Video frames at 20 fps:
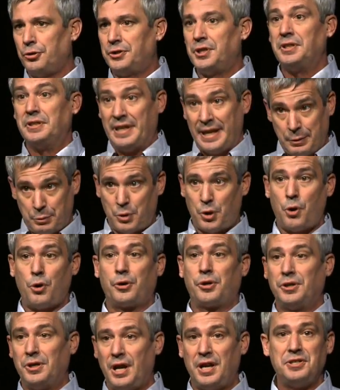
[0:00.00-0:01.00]
that they were
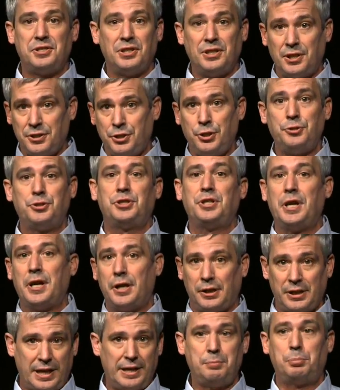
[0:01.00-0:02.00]
organizing a
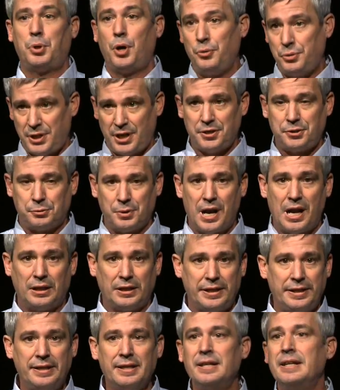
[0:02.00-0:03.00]
UCLA protest
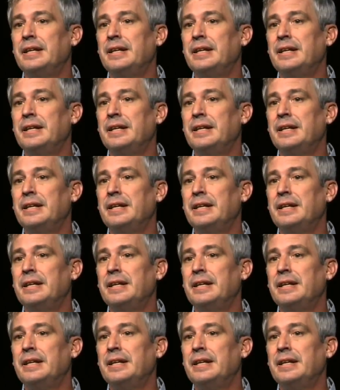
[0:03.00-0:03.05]
rally,